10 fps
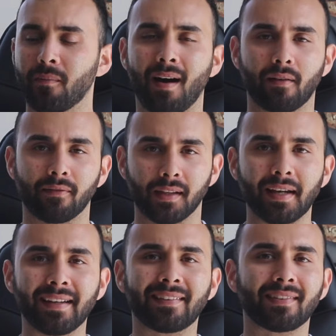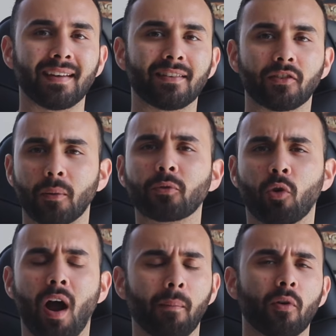amount of likes and
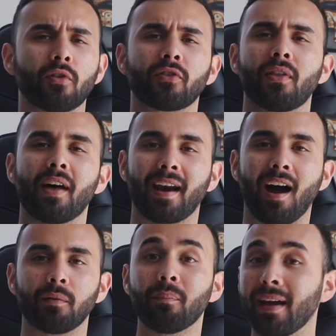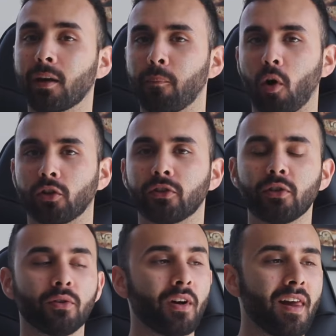subscribers that I'd make a part
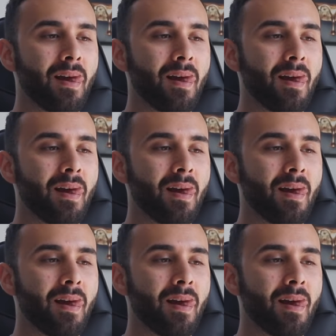two.